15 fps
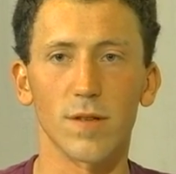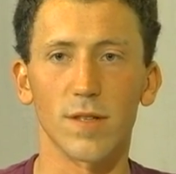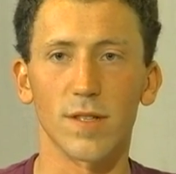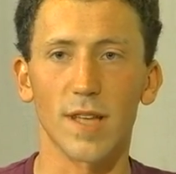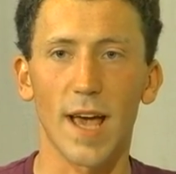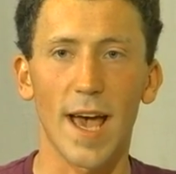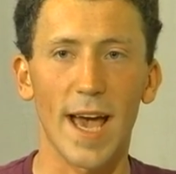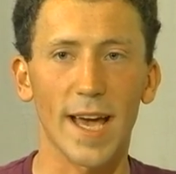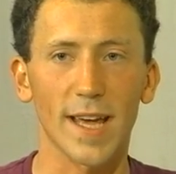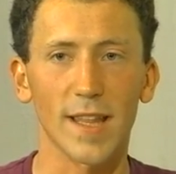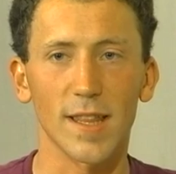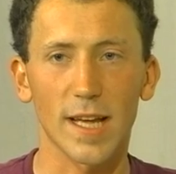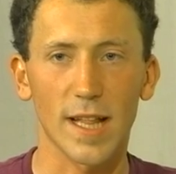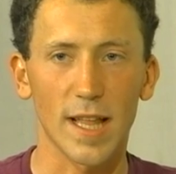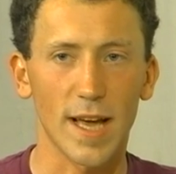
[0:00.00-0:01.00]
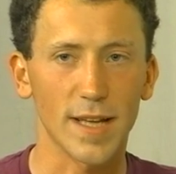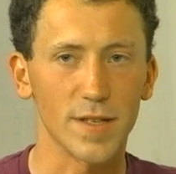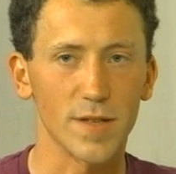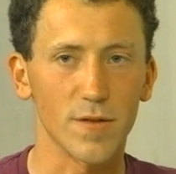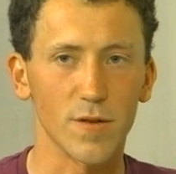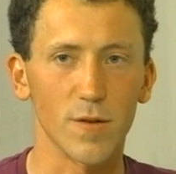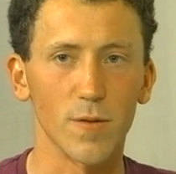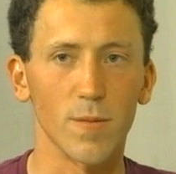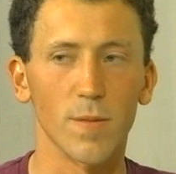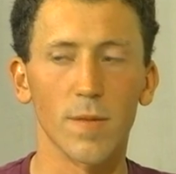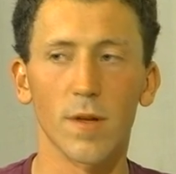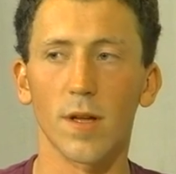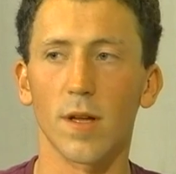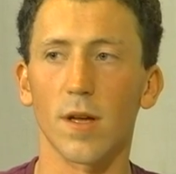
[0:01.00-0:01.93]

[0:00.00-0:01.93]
There's ag in the classroom.